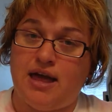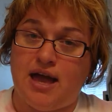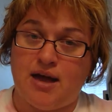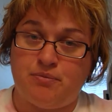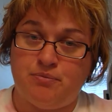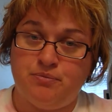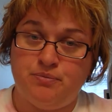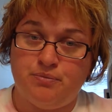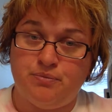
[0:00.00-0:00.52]

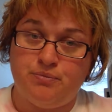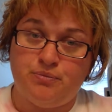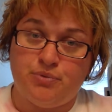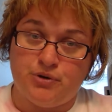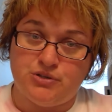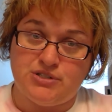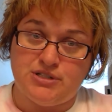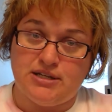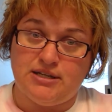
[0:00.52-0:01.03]
lab
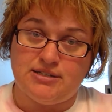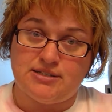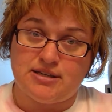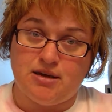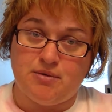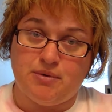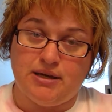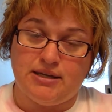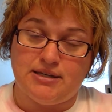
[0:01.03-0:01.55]
person is
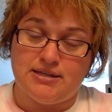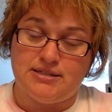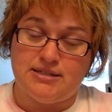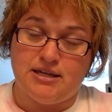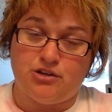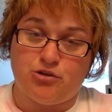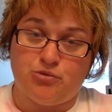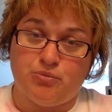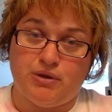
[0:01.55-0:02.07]
coming in to
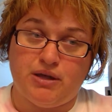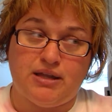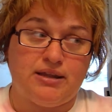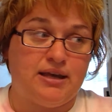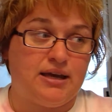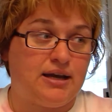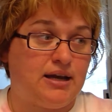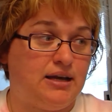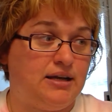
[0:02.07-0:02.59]
take their blood,
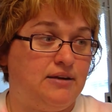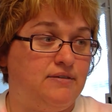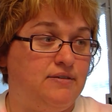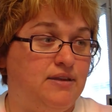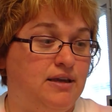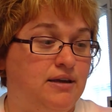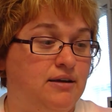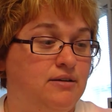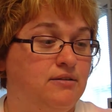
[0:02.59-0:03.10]
that kind of
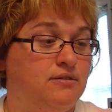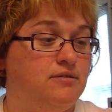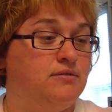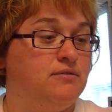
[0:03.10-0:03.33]
thing.